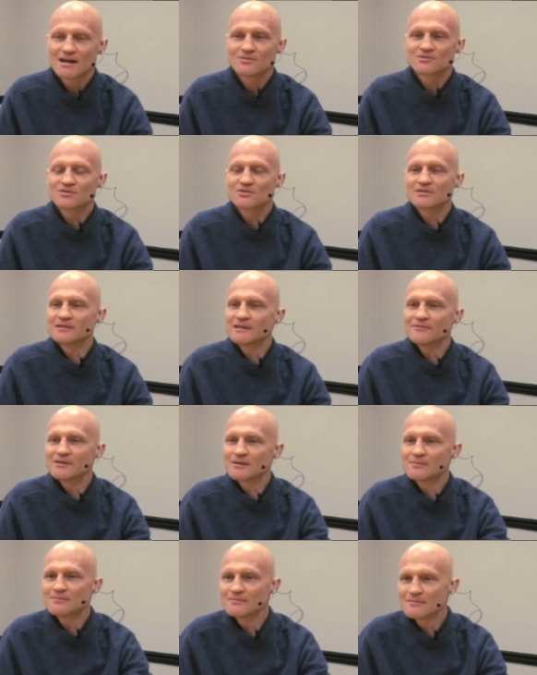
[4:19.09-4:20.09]
I was just
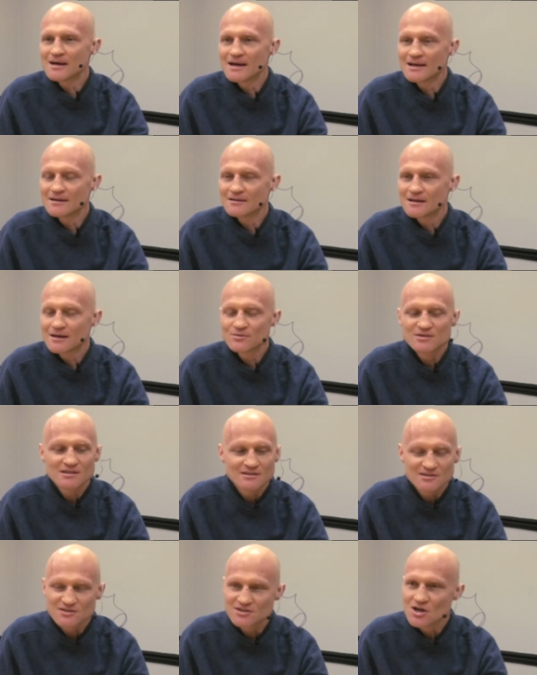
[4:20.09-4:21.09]
living my, I was
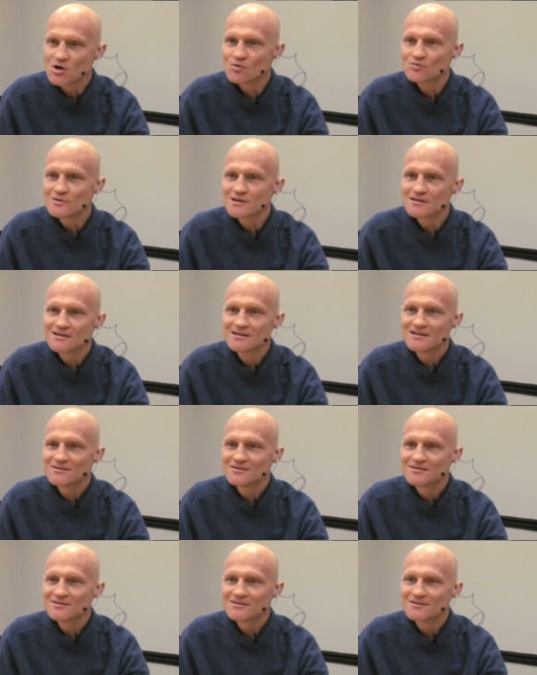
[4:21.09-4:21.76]
in the zone